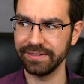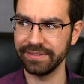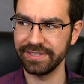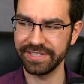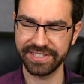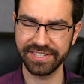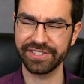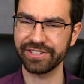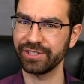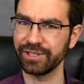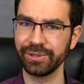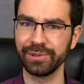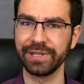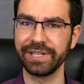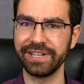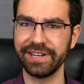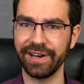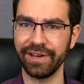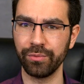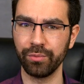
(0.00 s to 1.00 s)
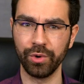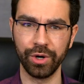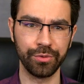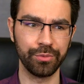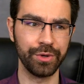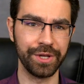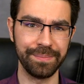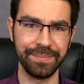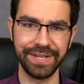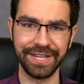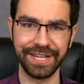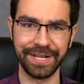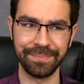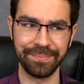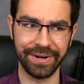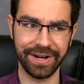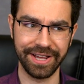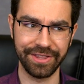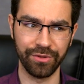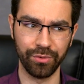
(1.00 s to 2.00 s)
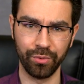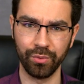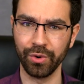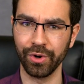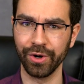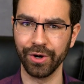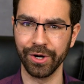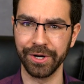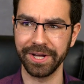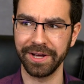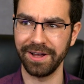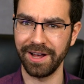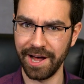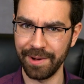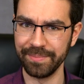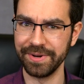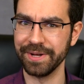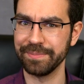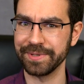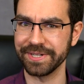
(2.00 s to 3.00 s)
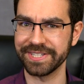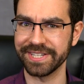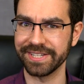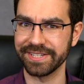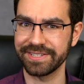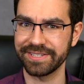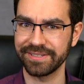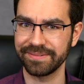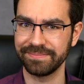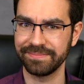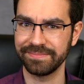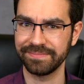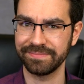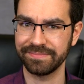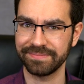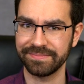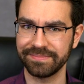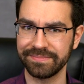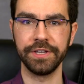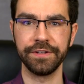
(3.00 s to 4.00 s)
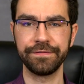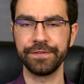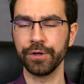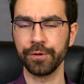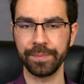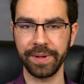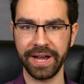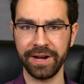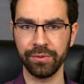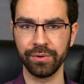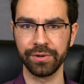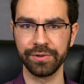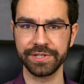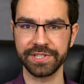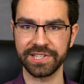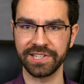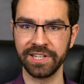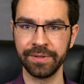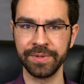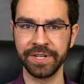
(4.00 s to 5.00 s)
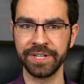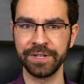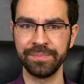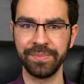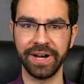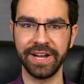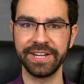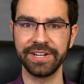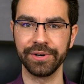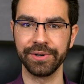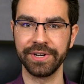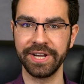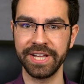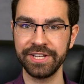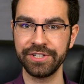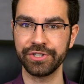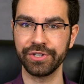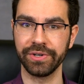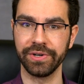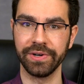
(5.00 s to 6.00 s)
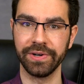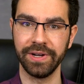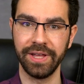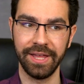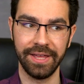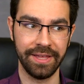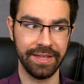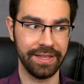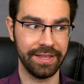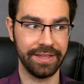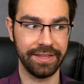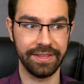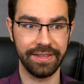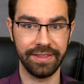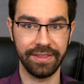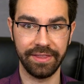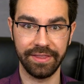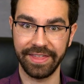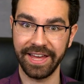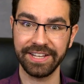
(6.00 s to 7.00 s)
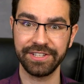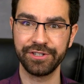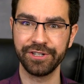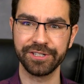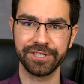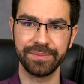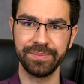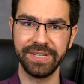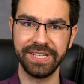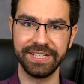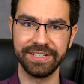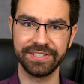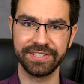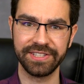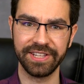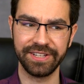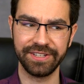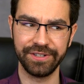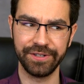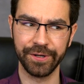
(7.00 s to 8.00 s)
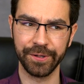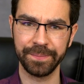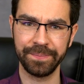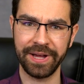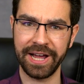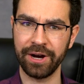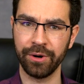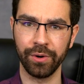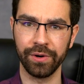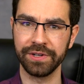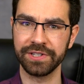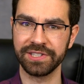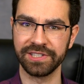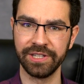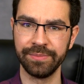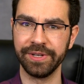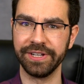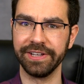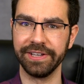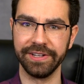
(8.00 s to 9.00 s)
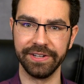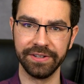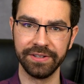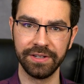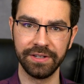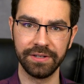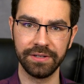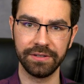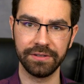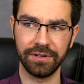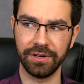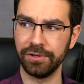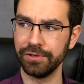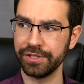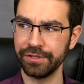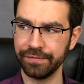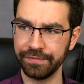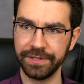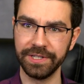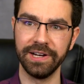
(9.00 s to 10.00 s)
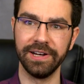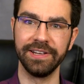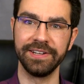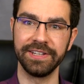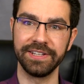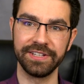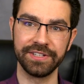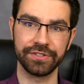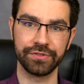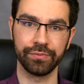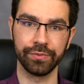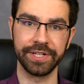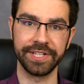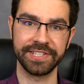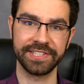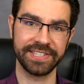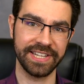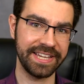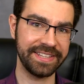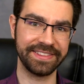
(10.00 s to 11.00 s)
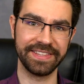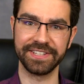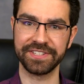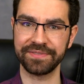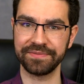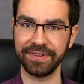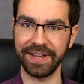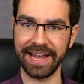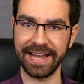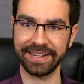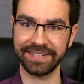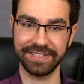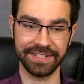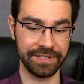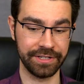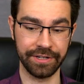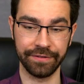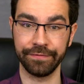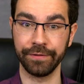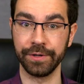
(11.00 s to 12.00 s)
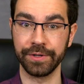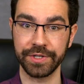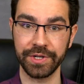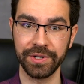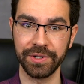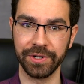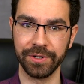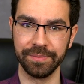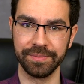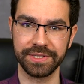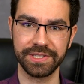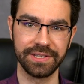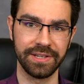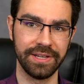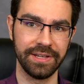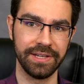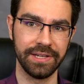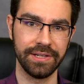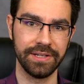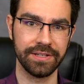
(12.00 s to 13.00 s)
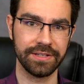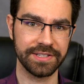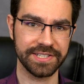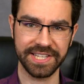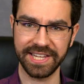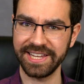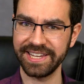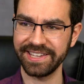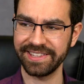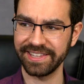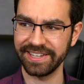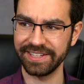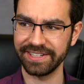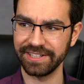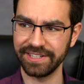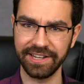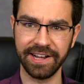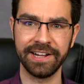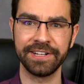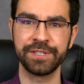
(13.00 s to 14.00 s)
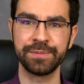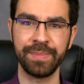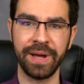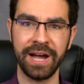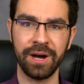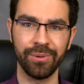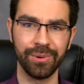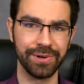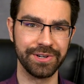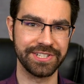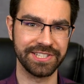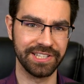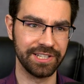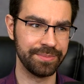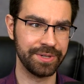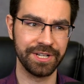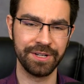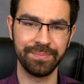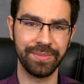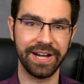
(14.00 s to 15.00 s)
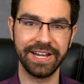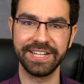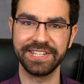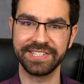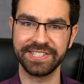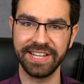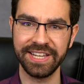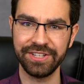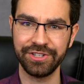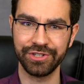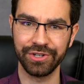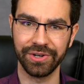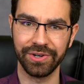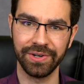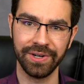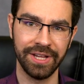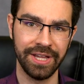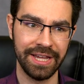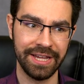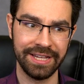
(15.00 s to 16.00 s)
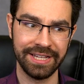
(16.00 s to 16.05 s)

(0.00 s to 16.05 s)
This is clearly not what we mean by the word omnipotent. If your power is limited by your nature, that just means that your power is limited. All you've done is restate this fact in different terms. Saying that God's power is limited by his nature